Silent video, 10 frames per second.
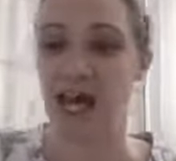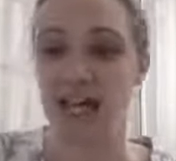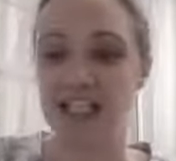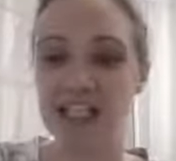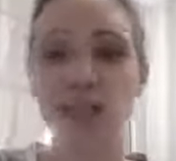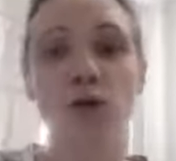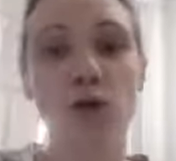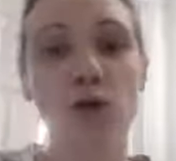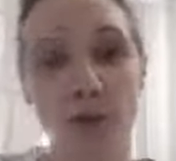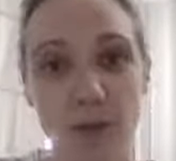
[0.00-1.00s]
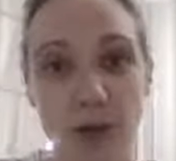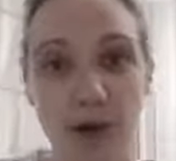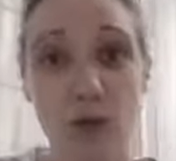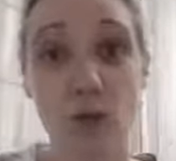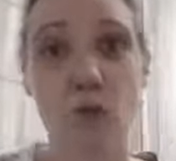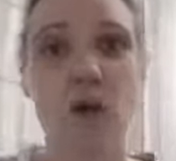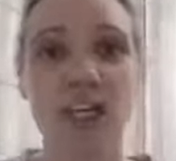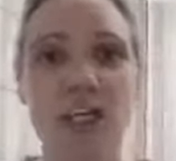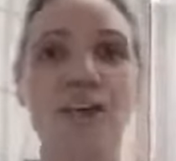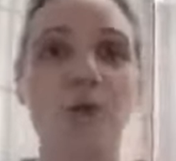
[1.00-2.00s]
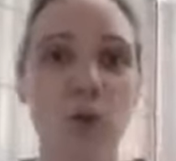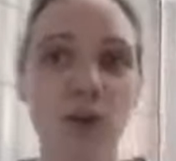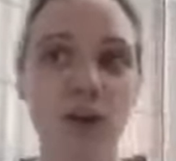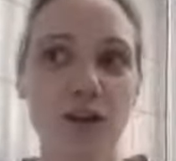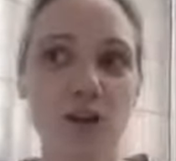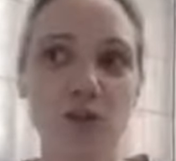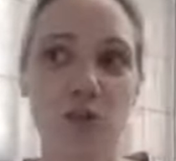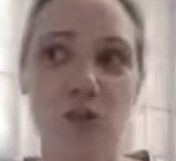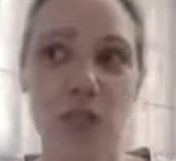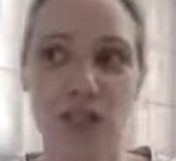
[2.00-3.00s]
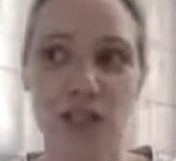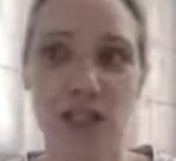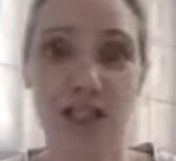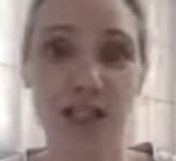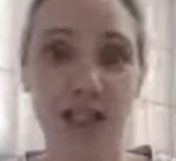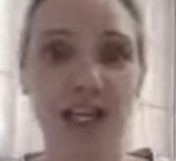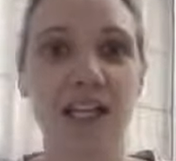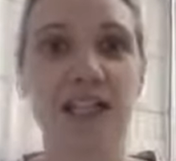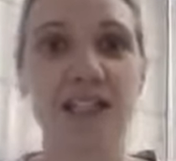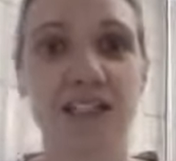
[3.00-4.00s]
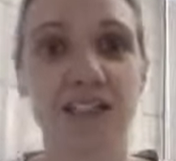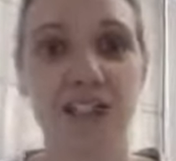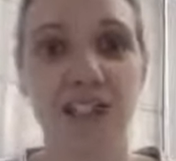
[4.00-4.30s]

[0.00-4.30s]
And he talked about when he worked with his